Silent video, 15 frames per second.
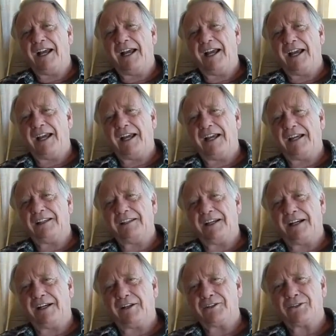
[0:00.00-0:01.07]
And
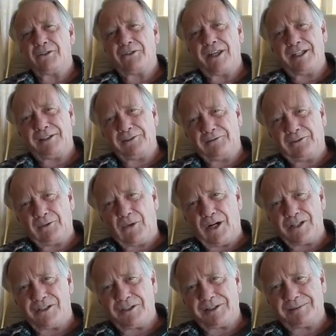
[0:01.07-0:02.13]
I also thank you for
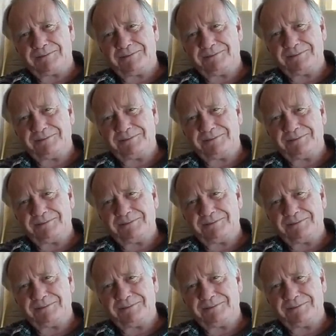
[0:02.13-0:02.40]
watching.